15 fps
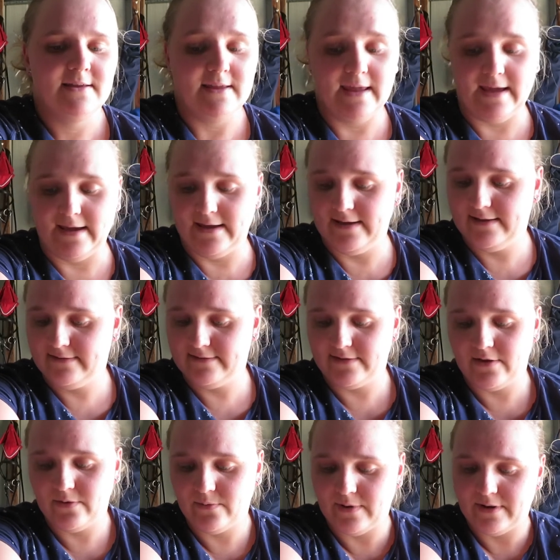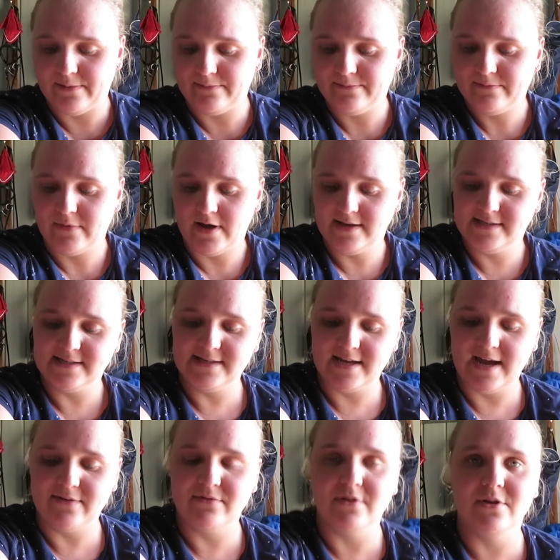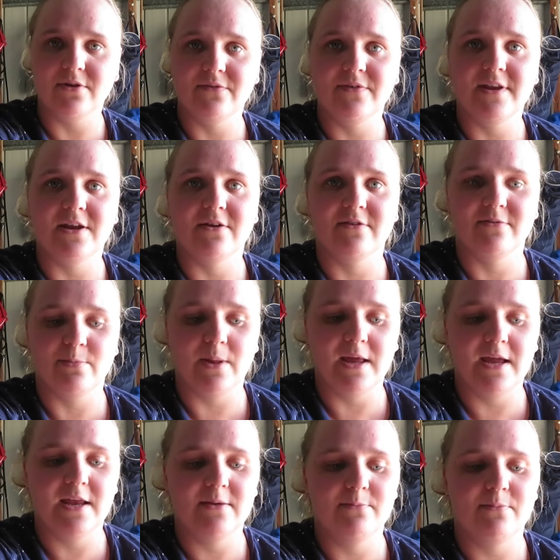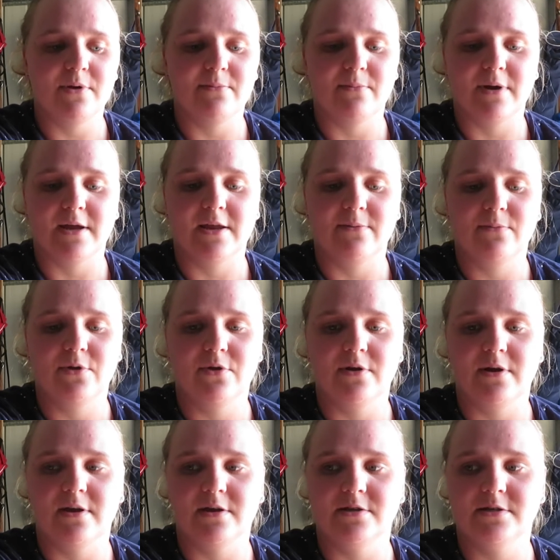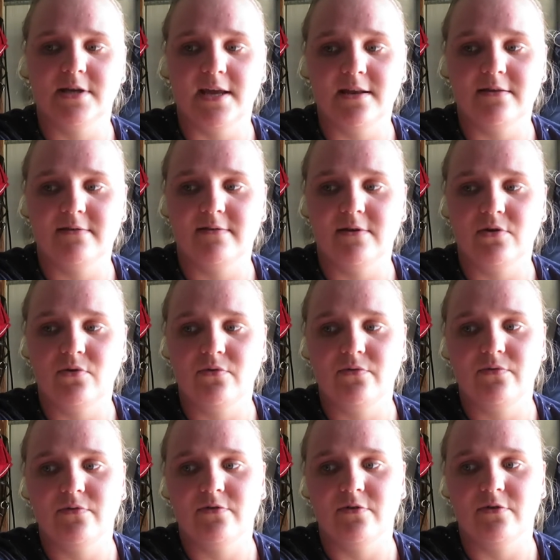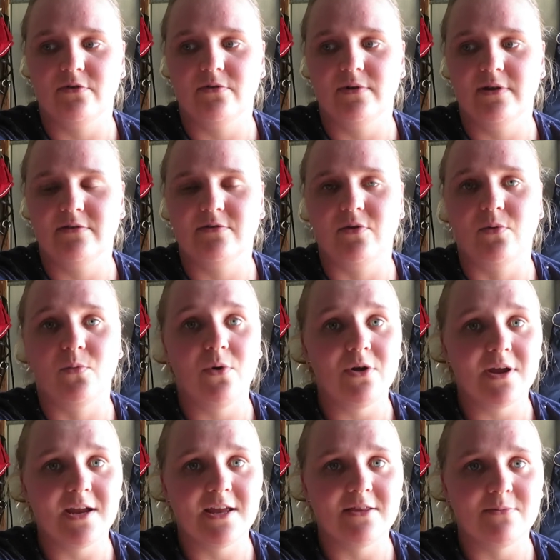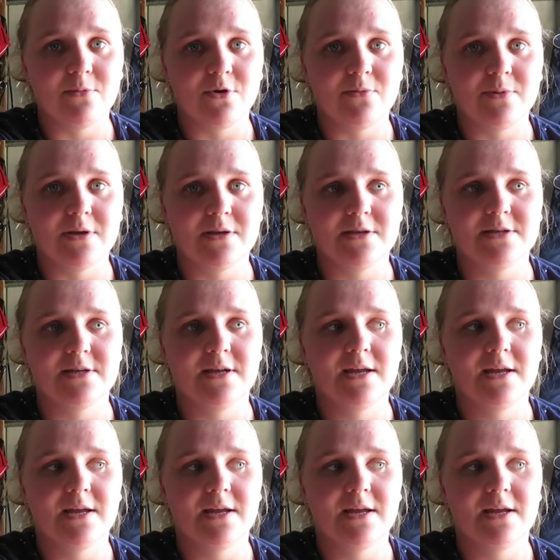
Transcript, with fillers: yeah so um, I did have a lot of videos planned but my computer shut itself so it's not working at the moment